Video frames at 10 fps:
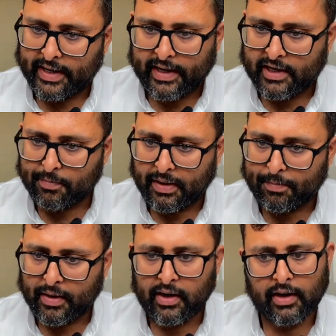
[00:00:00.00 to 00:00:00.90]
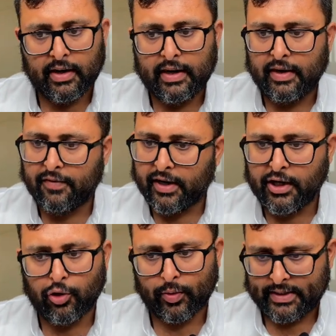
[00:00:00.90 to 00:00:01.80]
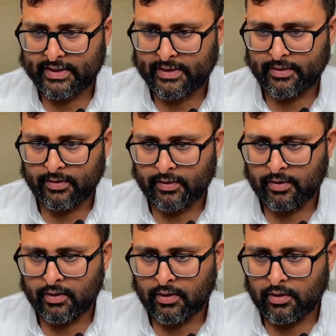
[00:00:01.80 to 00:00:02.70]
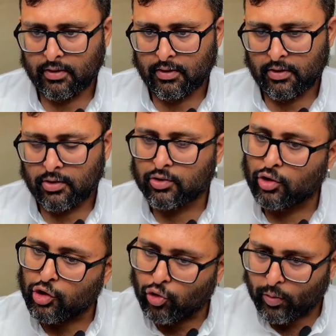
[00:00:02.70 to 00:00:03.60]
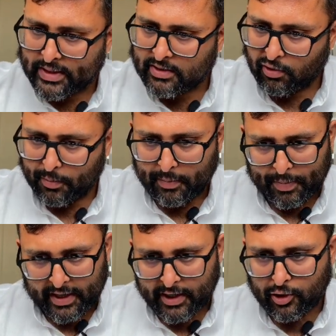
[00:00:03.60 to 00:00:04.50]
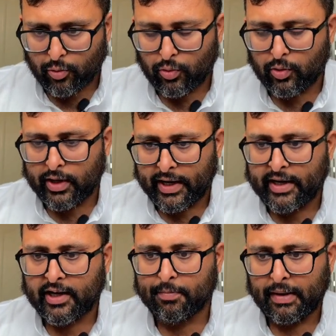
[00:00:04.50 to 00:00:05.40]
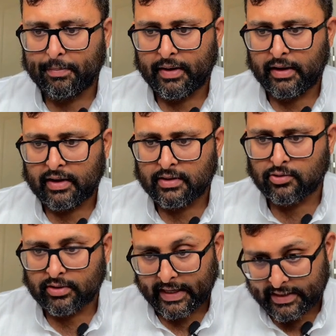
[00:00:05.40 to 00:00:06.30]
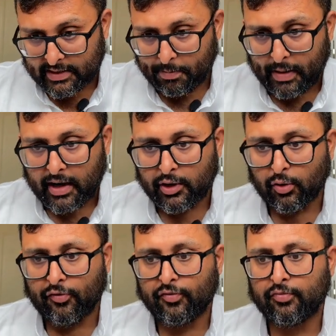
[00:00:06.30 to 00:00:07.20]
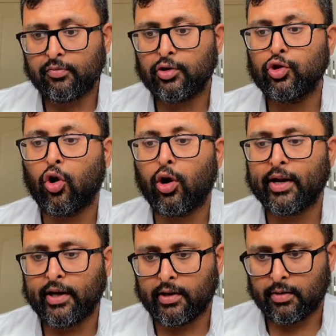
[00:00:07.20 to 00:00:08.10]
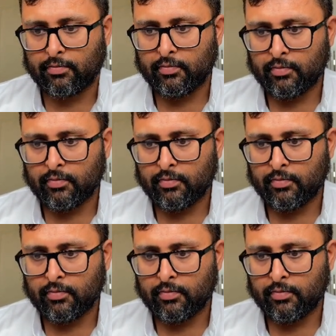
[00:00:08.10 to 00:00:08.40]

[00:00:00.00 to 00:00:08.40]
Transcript: Indian people living in US. So US will be paying to Indian people now. So that is a part of your income.